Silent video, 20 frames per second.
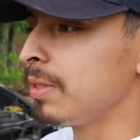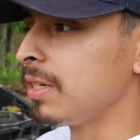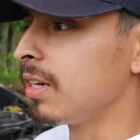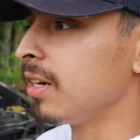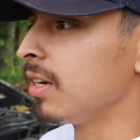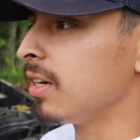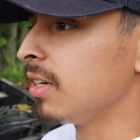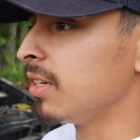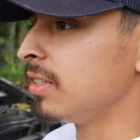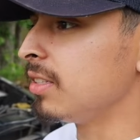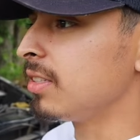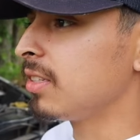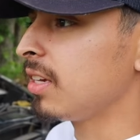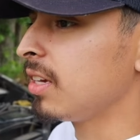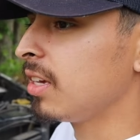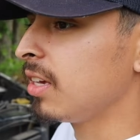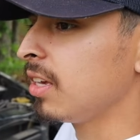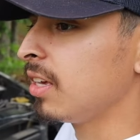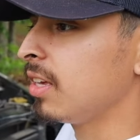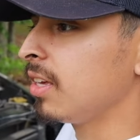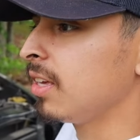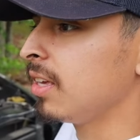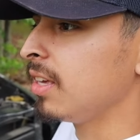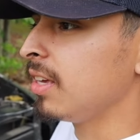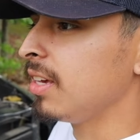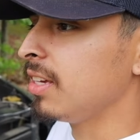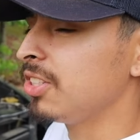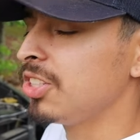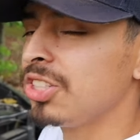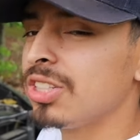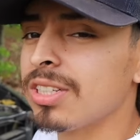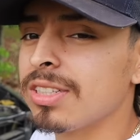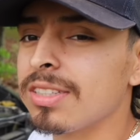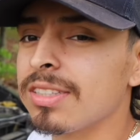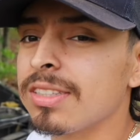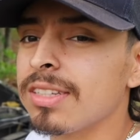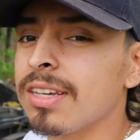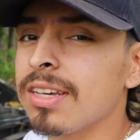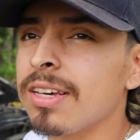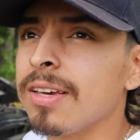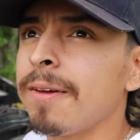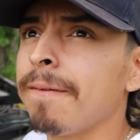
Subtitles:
because it's just